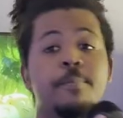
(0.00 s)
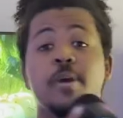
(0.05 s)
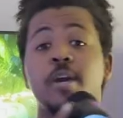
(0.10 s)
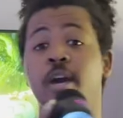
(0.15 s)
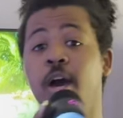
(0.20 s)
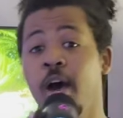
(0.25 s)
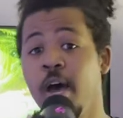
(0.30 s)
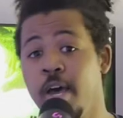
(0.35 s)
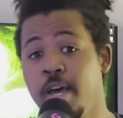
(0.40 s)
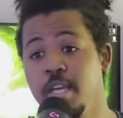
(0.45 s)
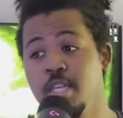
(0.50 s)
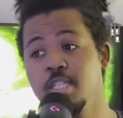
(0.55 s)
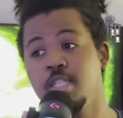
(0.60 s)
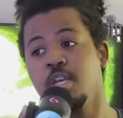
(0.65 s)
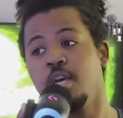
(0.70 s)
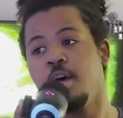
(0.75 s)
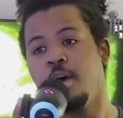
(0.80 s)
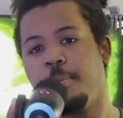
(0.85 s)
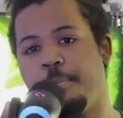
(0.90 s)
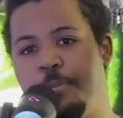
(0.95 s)
Because
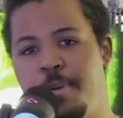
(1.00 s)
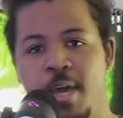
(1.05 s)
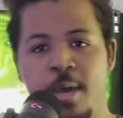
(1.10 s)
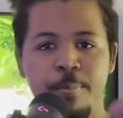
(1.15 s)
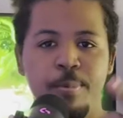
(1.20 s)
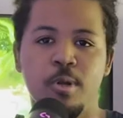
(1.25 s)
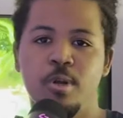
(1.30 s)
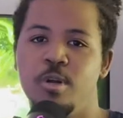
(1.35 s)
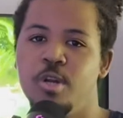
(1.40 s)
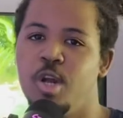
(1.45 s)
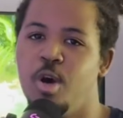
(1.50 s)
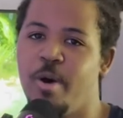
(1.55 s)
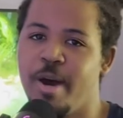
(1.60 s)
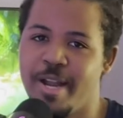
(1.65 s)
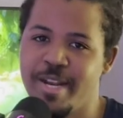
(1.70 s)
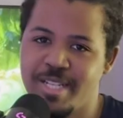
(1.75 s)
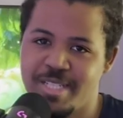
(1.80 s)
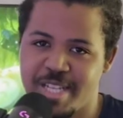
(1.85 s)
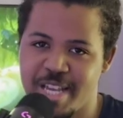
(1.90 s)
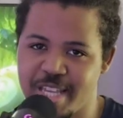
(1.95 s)
people don't know how
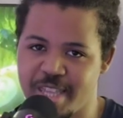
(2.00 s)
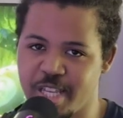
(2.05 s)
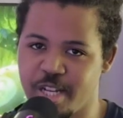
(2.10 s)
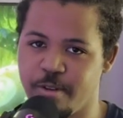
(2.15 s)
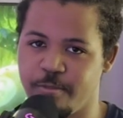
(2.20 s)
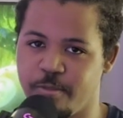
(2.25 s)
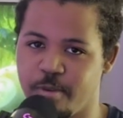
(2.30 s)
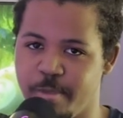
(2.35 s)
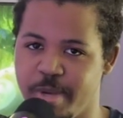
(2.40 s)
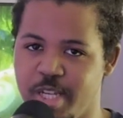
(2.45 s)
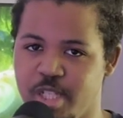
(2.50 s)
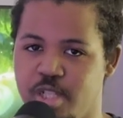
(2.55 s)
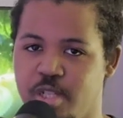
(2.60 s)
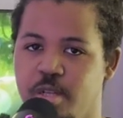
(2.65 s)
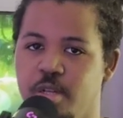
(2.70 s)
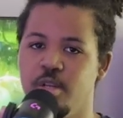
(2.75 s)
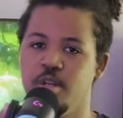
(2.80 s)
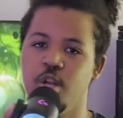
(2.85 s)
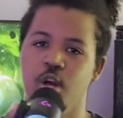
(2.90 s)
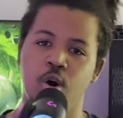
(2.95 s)
to take that
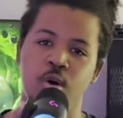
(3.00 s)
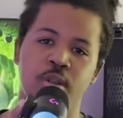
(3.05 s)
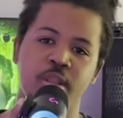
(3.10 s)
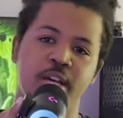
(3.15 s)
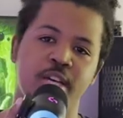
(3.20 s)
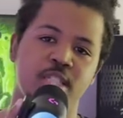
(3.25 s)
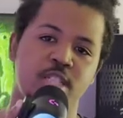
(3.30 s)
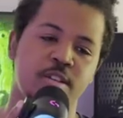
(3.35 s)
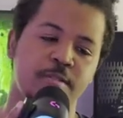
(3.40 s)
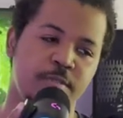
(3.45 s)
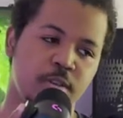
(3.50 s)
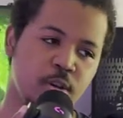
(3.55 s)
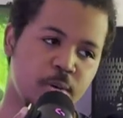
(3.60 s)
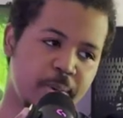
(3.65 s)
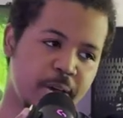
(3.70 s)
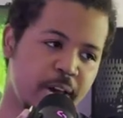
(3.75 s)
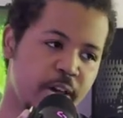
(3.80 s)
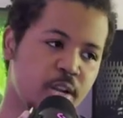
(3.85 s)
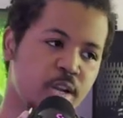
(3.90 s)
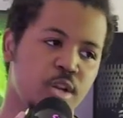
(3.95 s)
information. No one likes to feel
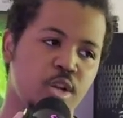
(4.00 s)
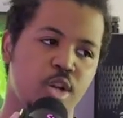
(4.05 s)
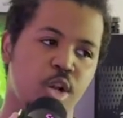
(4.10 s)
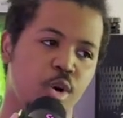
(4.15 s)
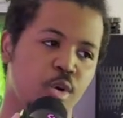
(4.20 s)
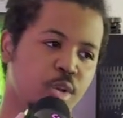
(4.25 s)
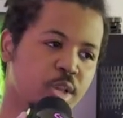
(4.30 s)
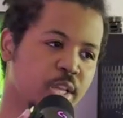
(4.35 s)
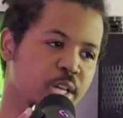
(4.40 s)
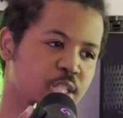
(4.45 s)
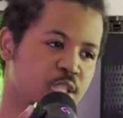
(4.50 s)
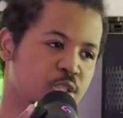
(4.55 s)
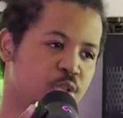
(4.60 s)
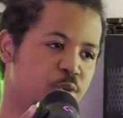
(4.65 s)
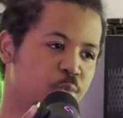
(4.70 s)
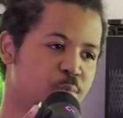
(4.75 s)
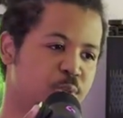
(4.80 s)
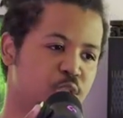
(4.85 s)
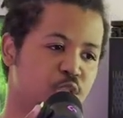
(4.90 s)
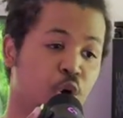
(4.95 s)
bad. No one likes
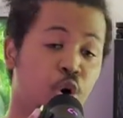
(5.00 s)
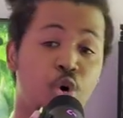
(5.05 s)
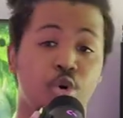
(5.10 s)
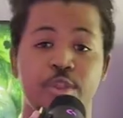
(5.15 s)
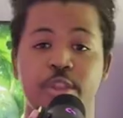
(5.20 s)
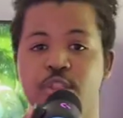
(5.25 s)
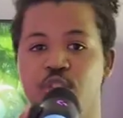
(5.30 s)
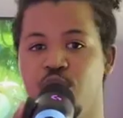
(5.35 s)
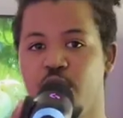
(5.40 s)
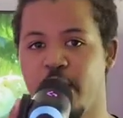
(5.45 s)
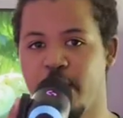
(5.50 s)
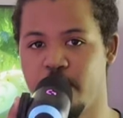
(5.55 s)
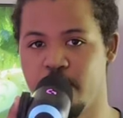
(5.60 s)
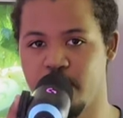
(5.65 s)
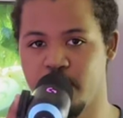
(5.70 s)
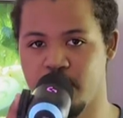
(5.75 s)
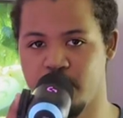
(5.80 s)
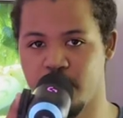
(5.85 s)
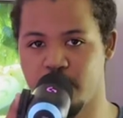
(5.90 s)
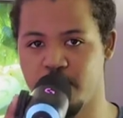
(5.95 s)
to be told that they're not good
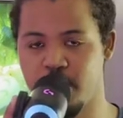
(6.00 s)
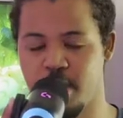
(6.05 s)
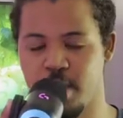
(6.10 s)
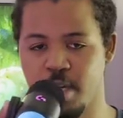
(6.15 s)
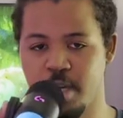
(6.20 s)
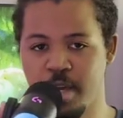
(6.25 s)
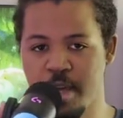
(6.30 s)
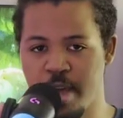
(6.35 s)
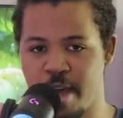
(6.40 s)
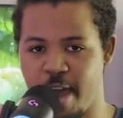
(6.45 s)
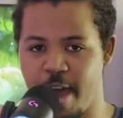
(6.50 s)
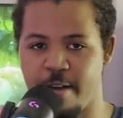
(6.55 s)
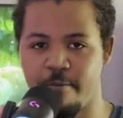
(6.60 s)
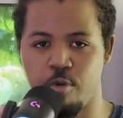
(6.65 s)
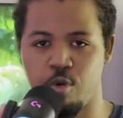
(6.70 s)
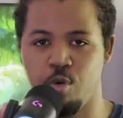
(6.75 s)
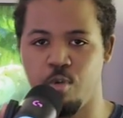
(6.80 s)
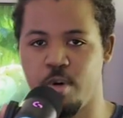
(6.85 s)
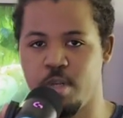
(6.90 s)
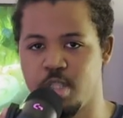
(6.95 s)
at something.
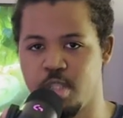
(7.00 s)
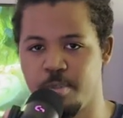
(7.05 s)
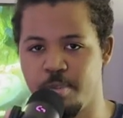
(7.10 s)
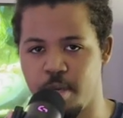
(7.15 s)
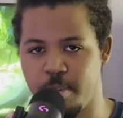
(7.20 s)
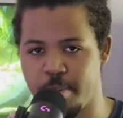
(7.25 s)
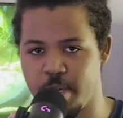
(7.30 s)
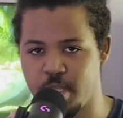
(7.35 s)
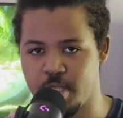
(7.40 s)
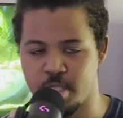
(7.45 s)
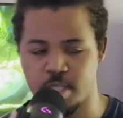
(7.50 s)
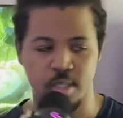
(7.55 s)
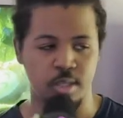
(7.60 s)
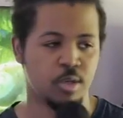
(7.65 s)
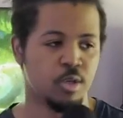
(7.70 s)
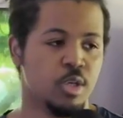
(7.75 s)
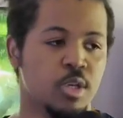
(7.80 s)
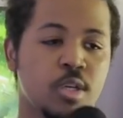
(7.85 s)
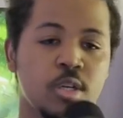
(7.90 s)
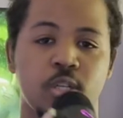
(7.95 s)
Everyone wants to be amazing.
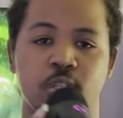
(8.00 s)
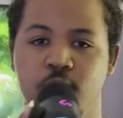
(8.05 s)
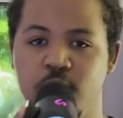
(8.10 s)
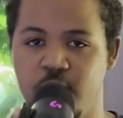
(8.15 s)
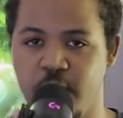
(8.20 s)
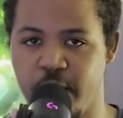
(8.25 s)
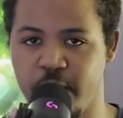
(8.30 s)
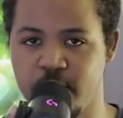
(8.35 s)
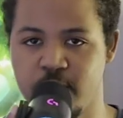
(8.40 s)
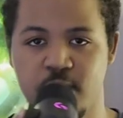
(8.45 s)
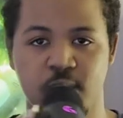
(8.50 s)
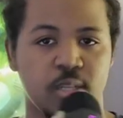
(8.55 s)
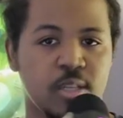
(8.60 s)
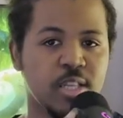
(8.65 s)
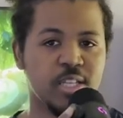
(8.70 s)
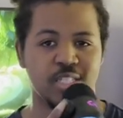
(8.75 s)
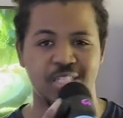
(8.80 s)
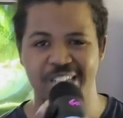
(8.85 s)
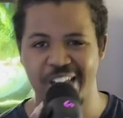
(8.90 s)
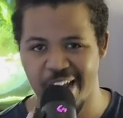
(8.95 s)
Sucks.
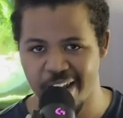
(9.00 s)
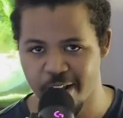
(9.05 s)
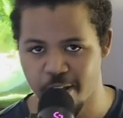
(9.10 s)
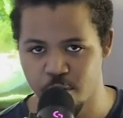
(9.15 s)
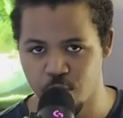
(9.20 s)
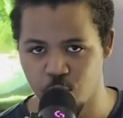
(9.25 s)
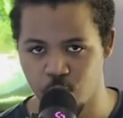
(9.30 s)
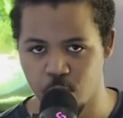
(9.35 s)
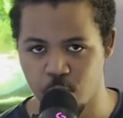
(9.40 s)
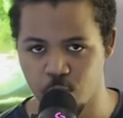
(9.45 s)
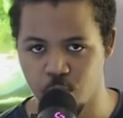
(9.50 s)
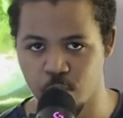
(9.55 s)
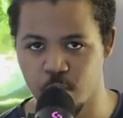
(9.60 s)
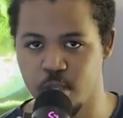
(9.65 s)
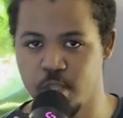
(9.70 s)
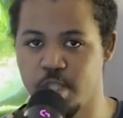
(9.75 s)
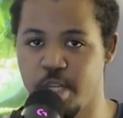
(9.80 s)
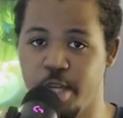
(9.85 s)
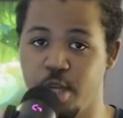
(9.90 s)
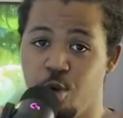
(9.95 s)
That's not how the world
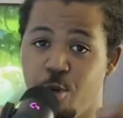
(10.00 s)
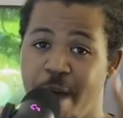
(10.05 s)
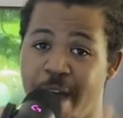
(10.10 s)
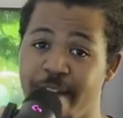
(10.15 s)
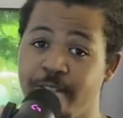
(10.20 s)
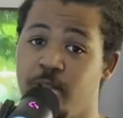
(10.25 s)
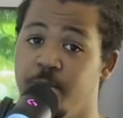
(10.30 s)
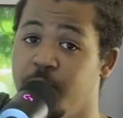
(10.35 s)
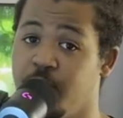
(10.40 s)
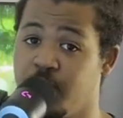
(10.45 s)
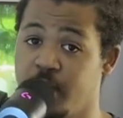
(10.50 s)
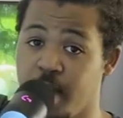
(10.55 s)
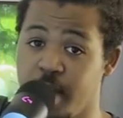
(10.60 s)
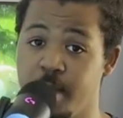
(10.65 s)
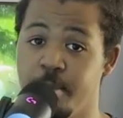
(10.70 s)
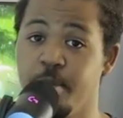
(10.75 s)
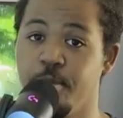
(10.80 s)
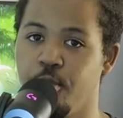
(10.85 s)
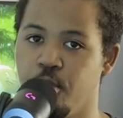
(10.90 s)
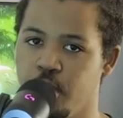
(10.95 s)
works, and you have to be
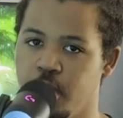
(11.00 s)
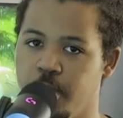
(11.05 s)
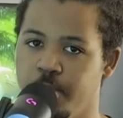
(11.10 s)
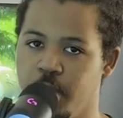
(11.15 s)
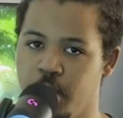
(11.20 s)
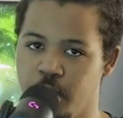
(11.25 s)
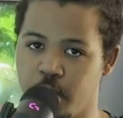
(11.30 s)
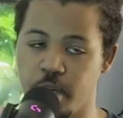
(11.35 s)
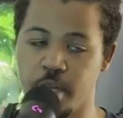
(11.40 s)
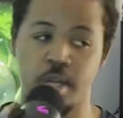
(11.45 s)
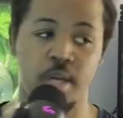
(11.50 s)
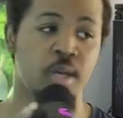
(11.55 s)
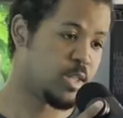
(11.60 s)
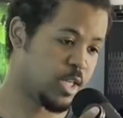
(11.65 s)
sucky before you can be good.